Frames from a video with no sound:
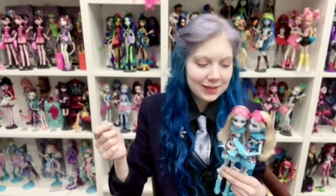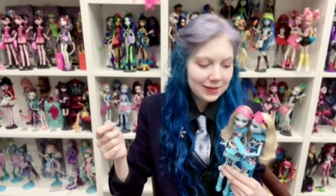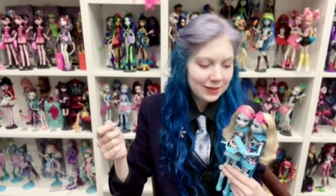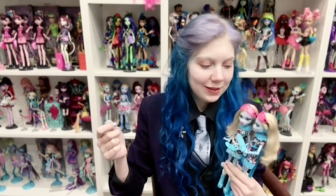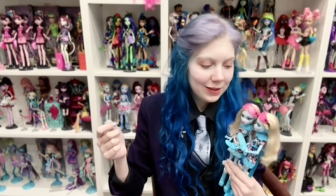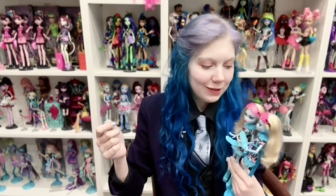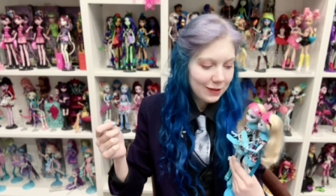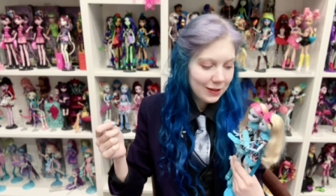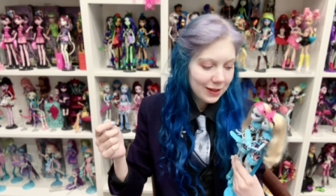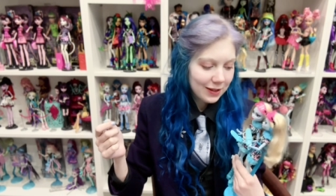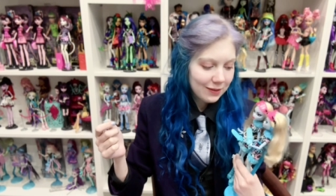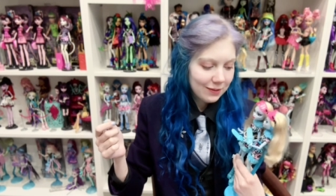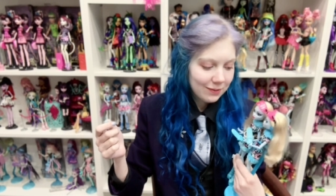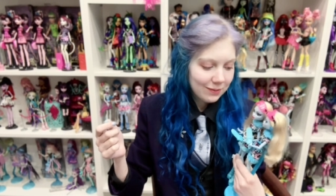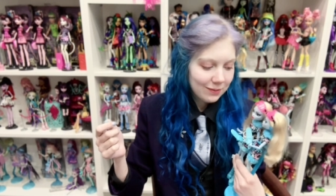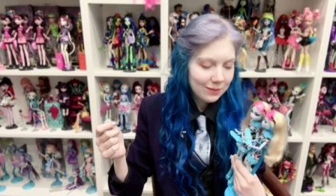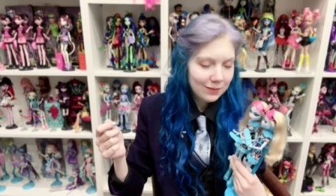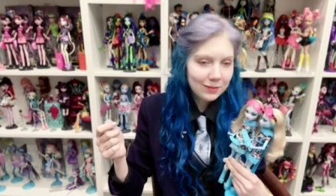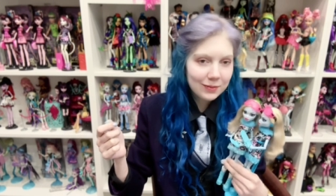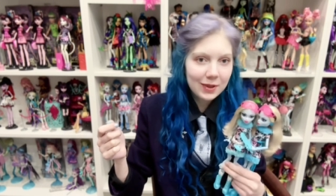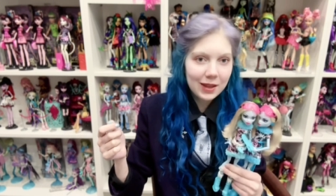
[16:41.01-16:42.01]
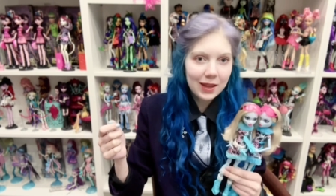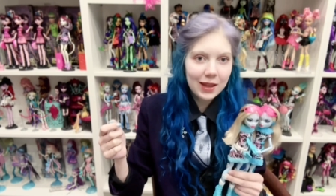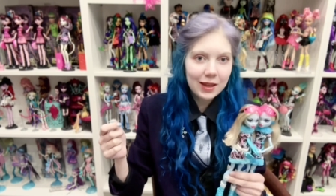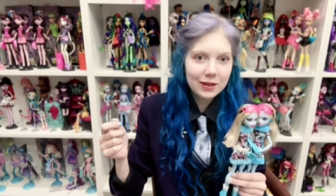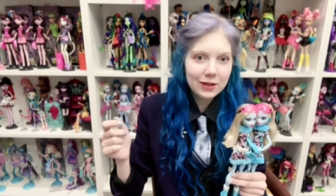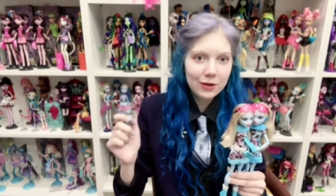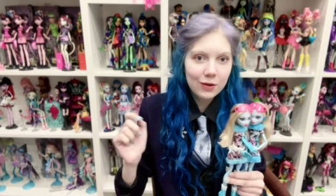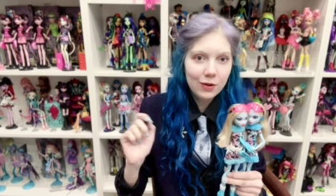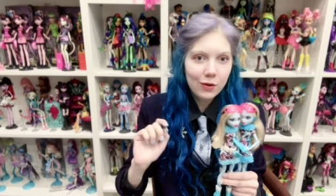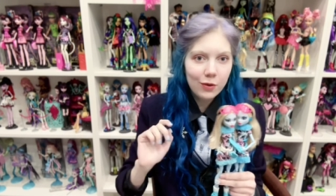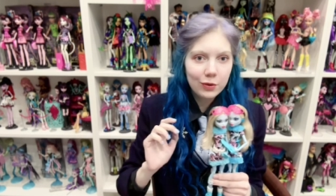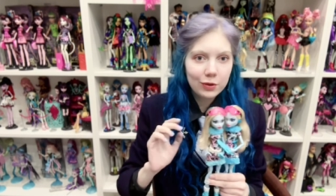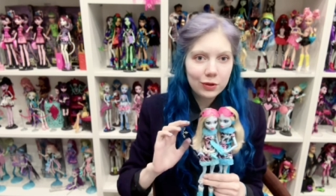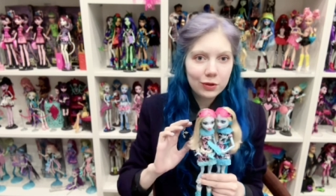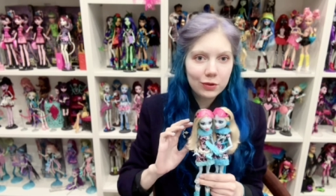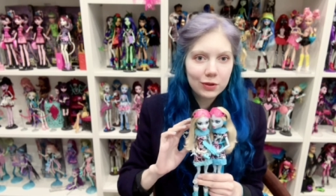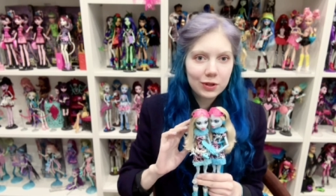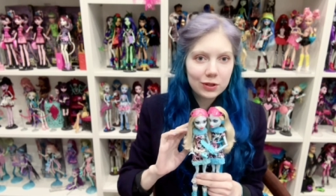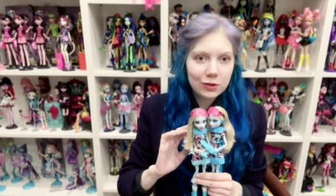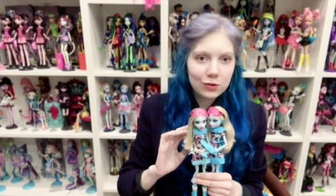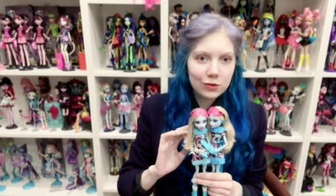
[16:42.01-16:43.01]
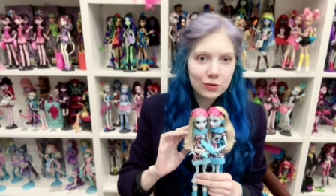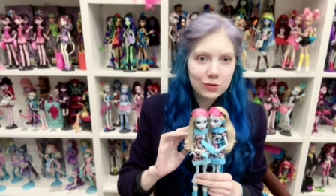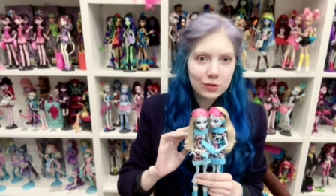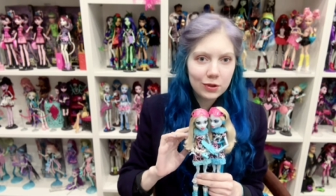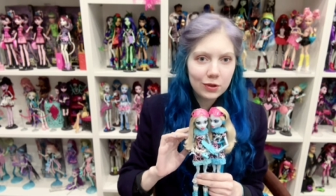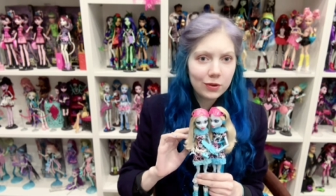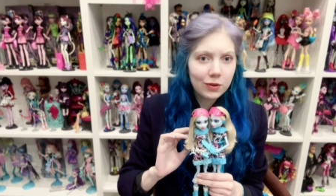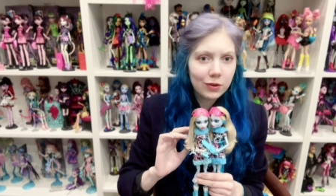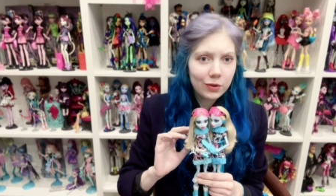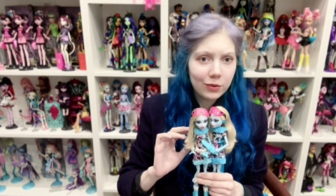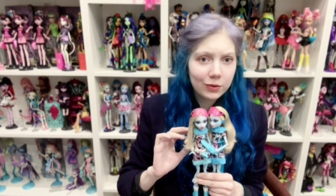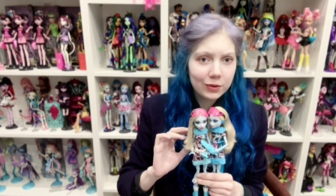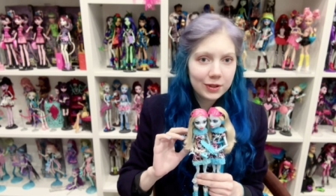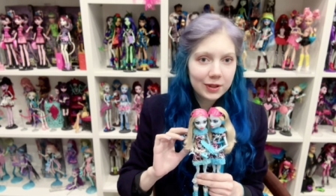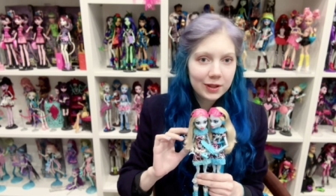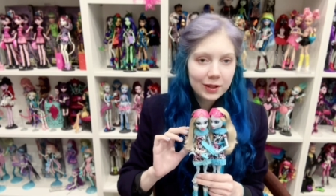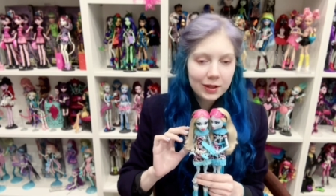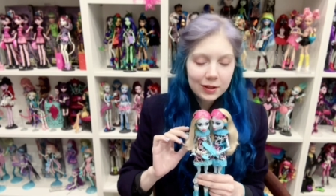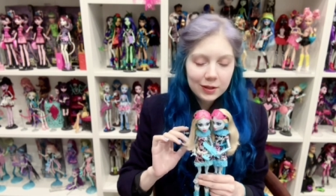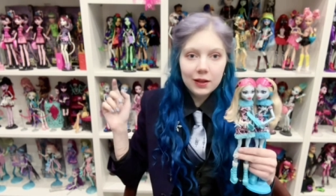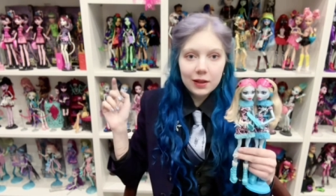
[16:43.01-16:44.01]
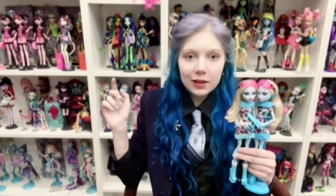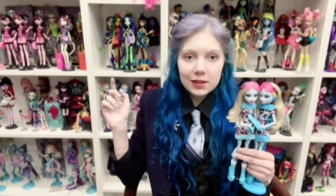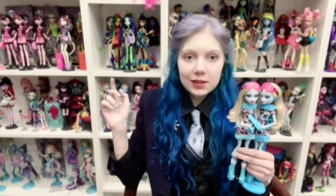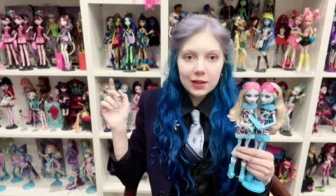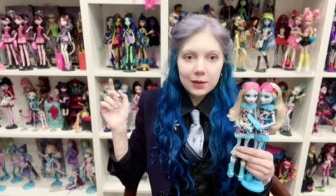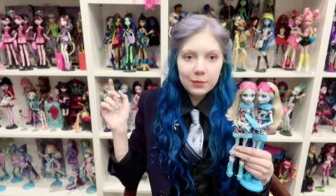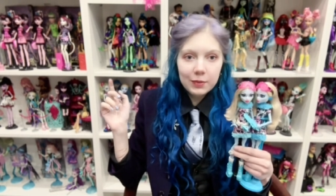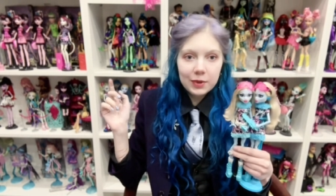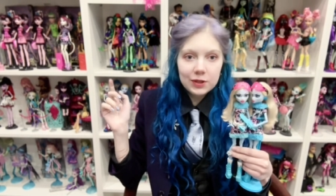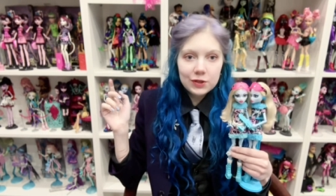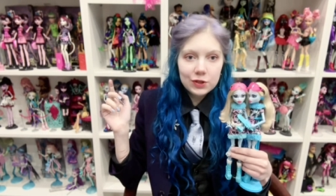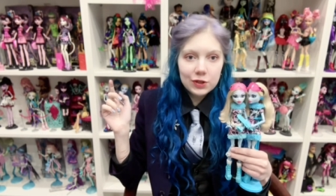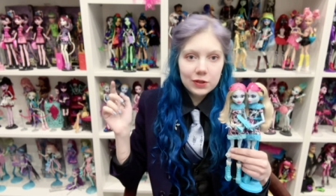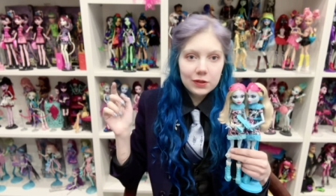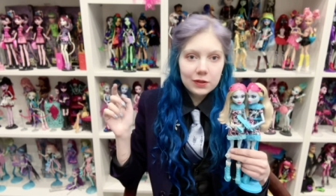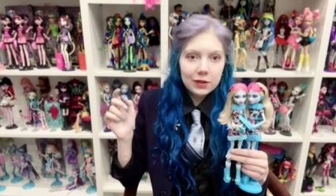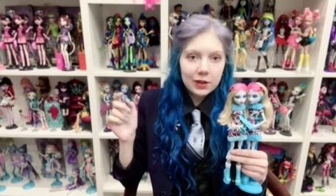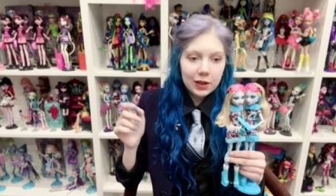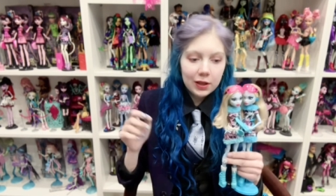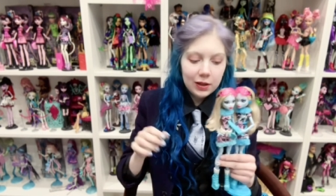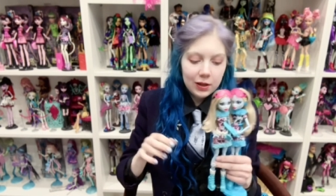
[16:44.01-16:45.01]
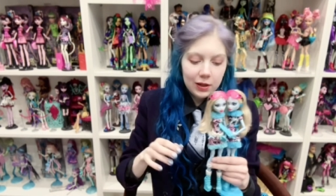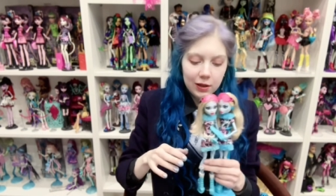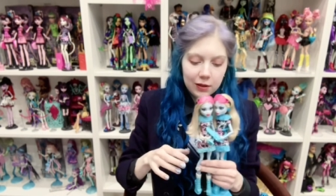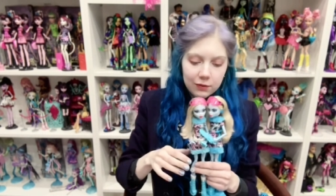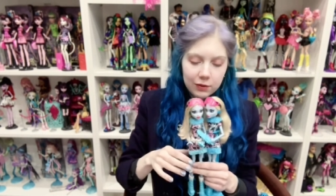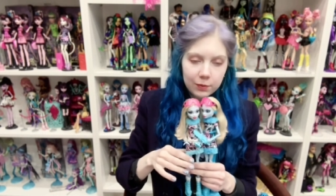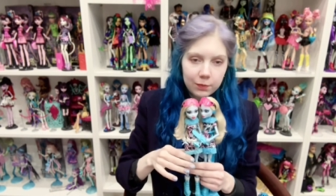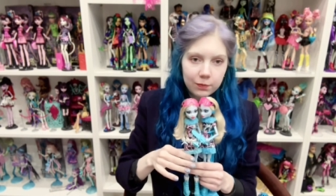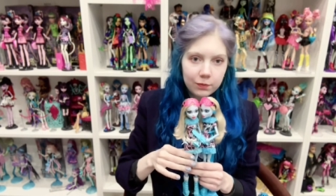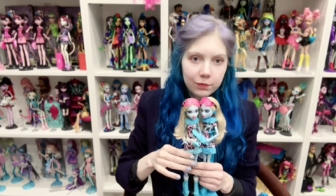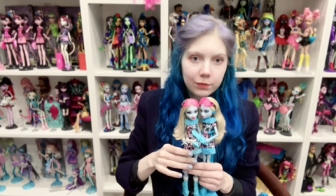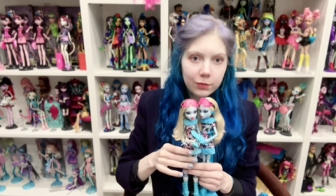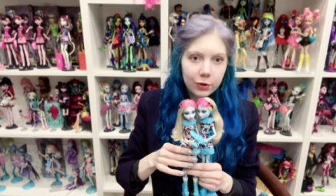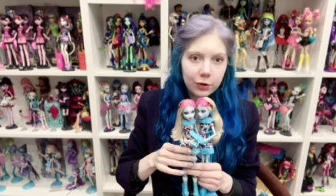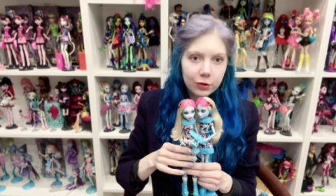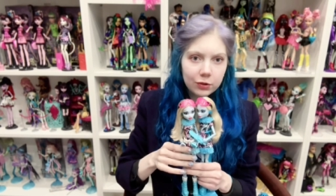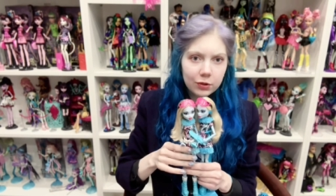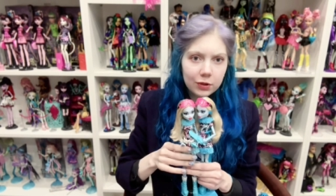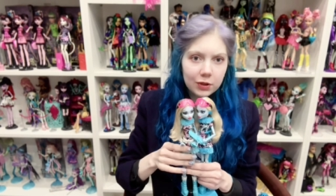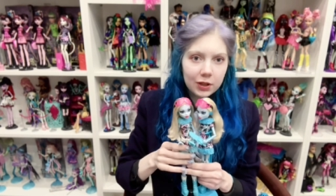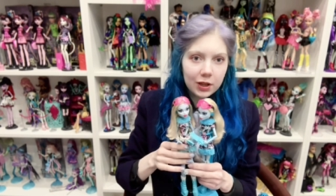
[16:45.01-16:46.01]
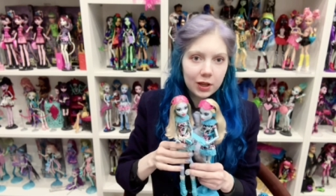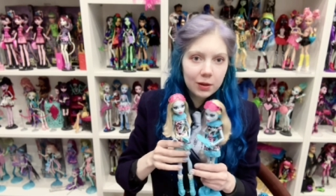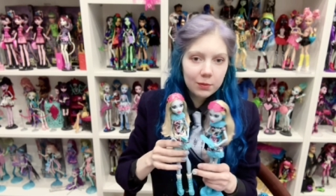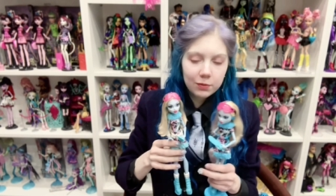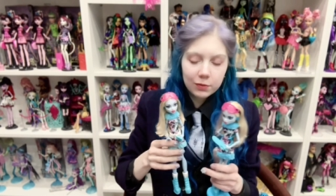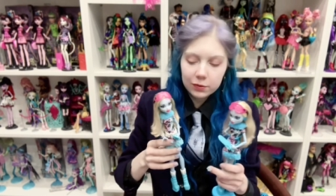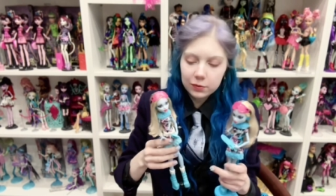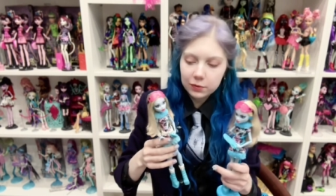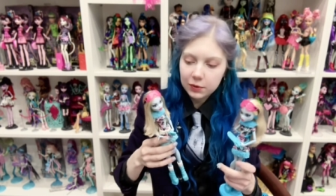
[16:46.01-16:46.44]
You can get your own, you can choose your own. And as I mentioned, I have a prototype.